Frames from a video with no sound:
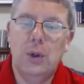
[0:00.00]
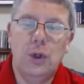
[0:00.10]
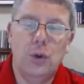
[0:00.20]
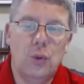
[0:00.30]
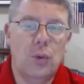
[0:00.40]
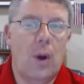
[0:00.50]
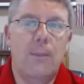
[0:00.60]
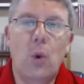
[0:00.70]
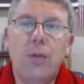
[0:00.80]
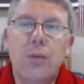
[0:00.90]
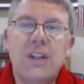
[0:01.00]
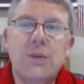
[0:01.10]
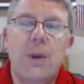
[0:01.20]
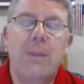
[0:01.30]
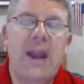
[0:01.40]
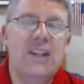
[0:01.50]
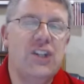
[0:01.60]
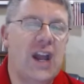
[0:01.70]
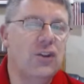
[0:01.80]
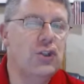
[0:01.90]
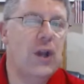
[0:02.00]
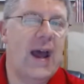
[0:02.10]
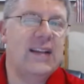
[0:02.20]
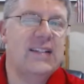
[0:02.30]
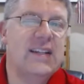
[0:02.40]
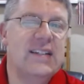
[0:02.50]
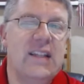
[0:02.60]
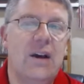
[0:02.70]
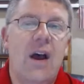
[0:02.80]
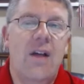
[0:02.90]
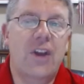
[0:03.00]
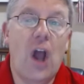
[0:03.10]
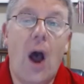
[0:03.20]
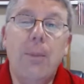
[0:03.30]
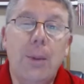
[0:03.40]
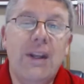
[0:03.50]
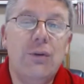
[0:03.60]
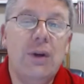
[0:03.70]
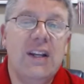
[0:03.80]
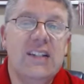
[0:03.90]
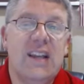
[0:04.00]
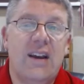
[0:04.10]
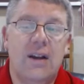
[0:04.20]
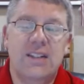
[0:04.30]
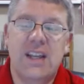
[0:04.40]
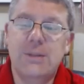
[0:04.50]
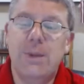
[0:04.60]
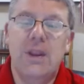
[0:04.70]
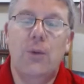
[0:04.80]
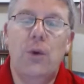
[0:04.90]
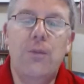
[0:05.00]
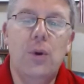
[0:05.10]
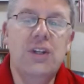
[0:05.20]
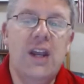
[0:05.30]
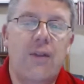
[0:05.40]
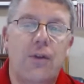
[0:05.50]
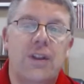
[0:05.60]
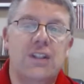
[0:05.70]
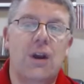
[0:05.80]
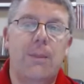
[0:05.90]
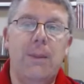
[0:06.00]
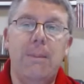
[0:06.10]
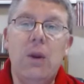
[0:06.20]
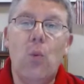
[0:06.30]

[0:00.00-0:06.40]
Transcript: going through this with me, I challenge you to access the complimentary assessment that we've put together. It's going to be me